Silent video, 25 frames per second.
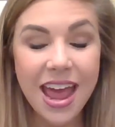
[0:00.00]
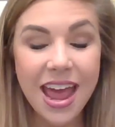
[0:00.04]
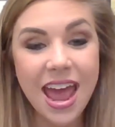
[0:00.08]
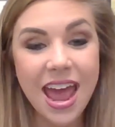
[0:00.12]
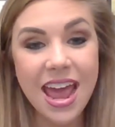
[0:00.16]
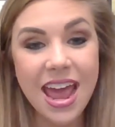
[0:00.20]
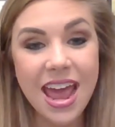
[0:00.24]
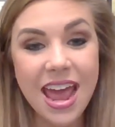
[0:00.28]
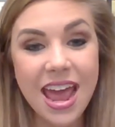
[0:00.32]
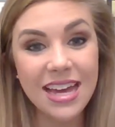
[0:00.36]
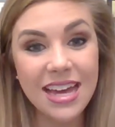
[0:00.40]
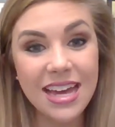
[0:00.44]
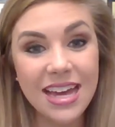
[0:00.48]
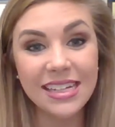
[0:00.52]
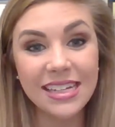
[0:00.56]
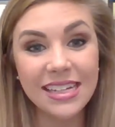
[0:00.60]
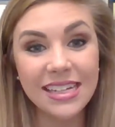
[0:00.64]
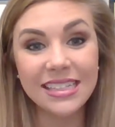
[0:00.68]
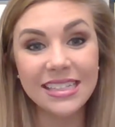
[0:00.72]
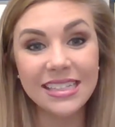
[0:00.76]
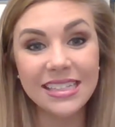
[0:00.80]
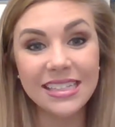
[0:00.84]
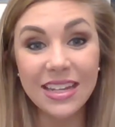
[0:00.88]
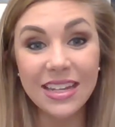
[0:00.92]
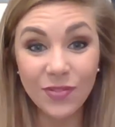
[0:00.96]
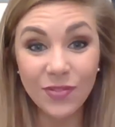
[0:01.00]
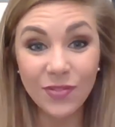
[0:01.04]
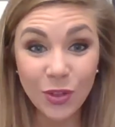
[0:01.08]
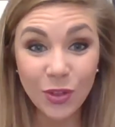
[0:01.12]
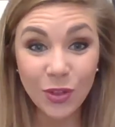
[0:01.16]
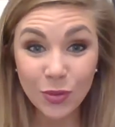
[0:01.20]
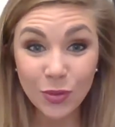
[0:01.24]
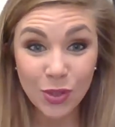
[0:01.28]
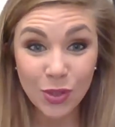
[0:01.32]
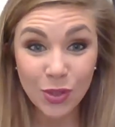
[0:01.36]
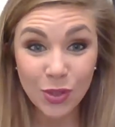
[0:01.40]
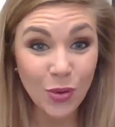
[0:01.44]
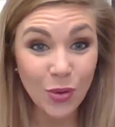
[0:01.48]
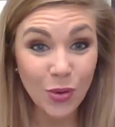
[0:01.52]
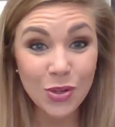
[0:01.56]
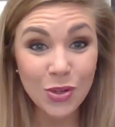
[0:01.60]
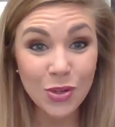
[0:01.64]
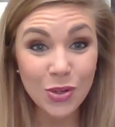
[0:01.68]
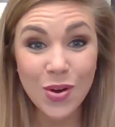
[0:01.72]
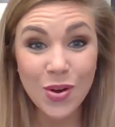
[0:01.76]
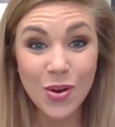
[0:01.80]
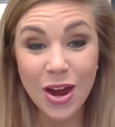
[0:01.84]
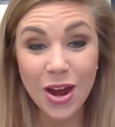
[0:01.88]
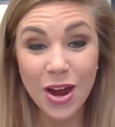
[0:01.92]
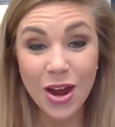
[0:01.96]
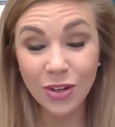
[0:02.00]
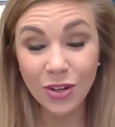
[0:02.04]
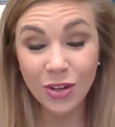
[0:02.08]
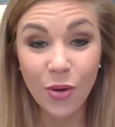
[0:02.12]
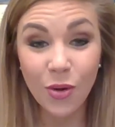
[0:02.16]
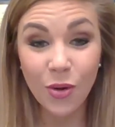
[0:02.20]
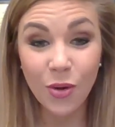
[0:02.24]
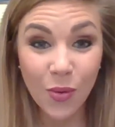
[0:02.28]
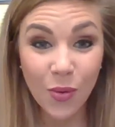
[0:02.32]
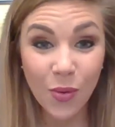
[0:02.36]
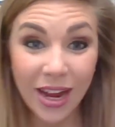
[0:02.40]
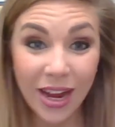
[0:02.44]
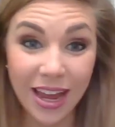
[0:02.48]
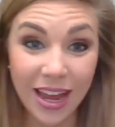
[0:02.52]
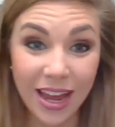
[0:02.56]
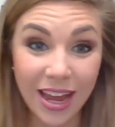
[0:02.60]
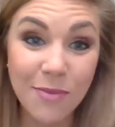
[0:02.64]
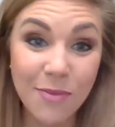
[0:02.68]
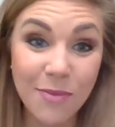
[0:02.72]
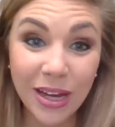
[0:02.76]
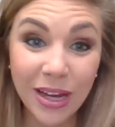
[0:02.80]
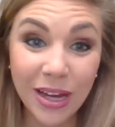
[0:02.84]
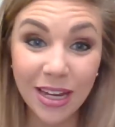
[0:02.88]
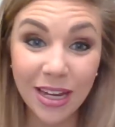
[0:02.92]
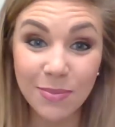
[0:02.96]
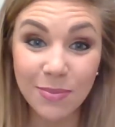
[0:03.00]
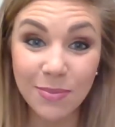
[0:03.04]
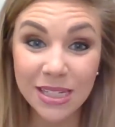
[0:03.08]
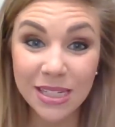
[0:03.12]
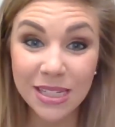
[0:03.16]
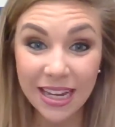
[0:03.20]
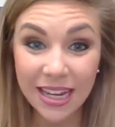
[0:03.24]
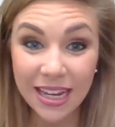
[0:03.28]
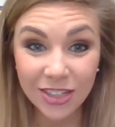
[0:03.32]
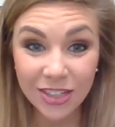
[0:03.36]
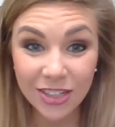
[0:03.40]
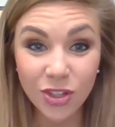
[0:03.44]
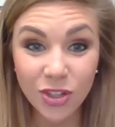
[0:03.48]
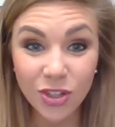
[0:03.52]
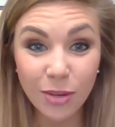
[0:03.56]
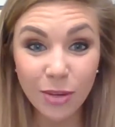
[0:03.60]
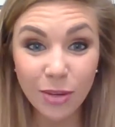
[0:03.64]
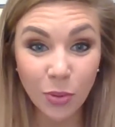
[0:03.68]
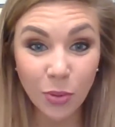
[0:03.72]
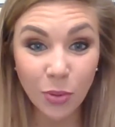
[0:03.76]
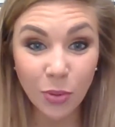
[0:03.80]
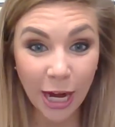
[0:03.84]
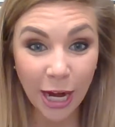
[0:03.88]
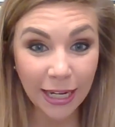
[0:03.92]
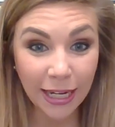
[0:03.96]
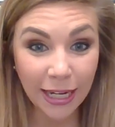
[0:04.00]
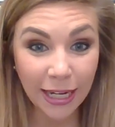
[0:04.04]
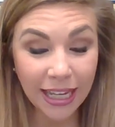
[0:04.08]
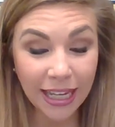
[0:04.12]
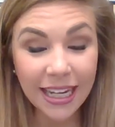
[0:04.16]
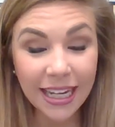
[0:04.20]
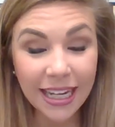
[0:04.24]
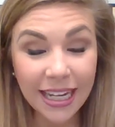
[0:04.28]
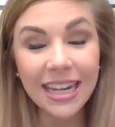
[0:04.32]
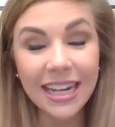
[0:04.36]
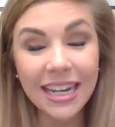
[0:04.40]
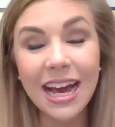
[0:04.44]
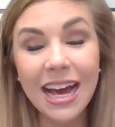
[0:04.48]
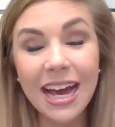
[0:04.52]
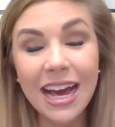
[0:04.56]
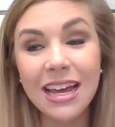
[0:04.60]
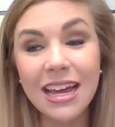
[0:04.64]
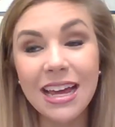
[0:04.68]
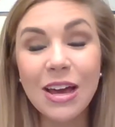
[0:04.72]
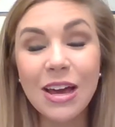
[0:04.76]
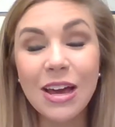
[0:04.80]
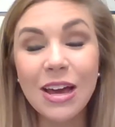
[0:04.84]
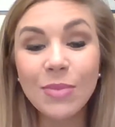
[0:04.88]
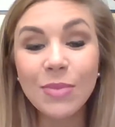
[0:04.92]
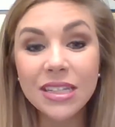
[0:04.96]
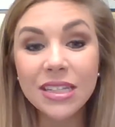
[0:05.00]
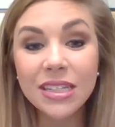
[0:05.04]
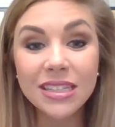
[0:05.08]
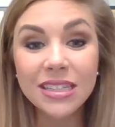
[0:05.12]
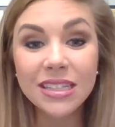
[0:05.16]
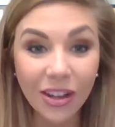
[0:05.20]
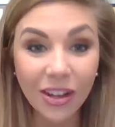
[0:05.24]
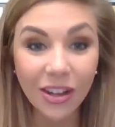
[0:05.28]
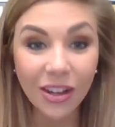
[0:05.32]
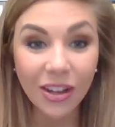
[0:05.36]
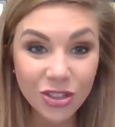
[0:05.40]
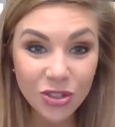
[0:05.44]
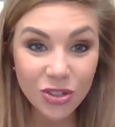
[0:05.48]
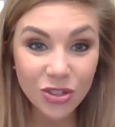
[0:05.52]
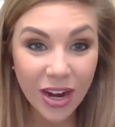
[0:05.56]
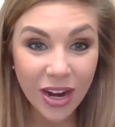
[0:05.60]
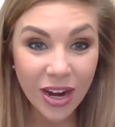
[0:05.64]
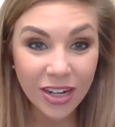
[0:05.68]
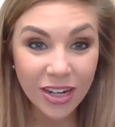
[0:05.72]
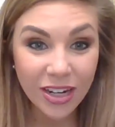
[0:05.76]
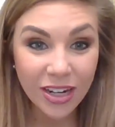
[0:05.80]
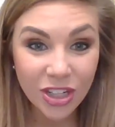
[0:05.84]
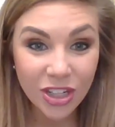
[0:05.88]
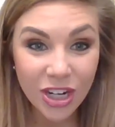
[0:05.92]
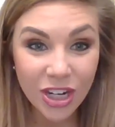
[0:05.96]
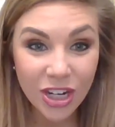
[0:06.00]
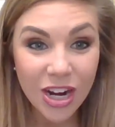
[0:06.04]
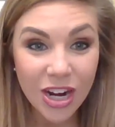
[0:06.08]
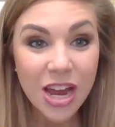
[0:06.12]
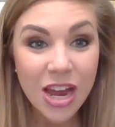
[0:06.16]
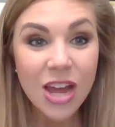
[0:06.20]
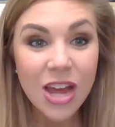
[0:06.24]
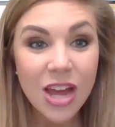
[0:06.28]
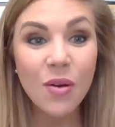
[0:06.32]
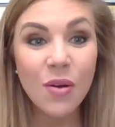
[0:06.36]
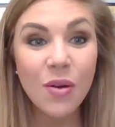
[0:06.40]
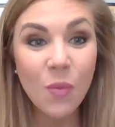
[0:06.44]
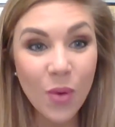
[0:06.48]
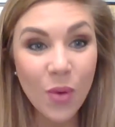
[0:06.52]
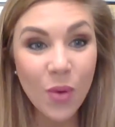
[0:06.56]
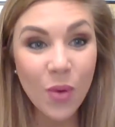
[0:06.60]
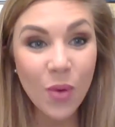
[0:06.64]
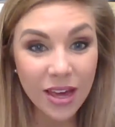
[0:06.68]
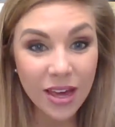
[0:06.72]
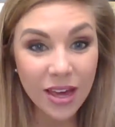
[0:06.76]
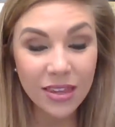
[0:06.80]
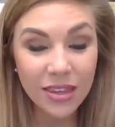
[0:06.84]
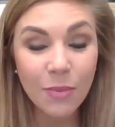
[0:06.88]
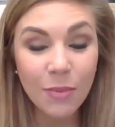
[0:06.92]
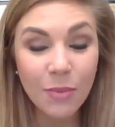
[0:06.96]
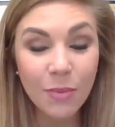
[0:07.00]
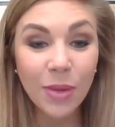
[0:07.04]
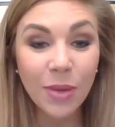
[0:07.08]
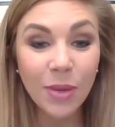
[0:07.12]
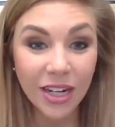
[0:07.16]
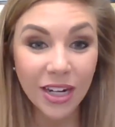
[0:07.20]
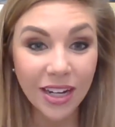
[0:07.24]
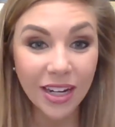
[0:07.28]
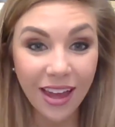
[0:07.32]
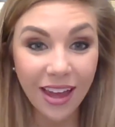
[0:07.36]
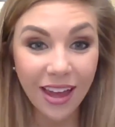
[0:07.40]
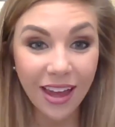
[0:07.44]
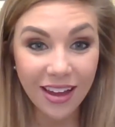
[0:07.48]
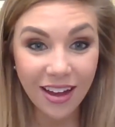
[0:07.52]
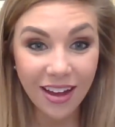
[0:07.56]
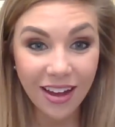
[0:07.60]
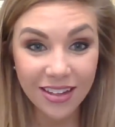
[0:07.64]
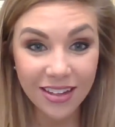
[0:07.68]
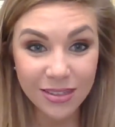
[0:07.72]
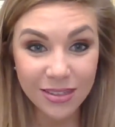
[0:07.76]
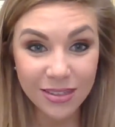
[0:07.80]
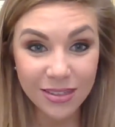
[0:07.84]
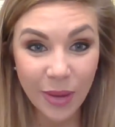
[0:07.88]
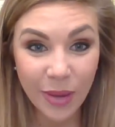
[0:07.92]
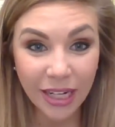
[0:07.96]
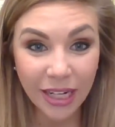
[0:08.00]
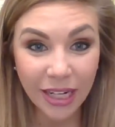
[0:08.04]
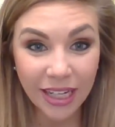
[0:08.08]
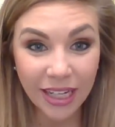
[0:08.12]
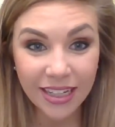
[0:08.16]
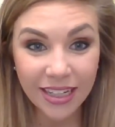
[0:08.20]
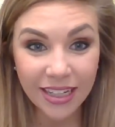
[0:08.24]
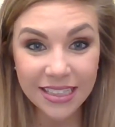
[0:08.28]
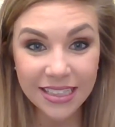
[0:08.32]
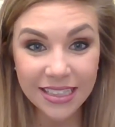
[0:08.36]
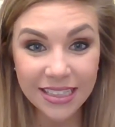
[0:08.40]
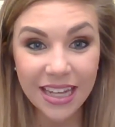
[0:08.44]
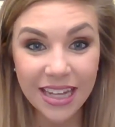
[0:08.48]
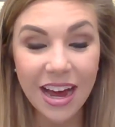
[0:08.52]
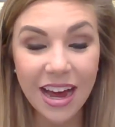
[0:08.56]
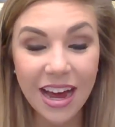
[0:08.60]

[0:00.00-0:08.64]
And if you don't know who I am, my name is Angela Brannon, and I am a sales director with Mary Kay Cosmetics.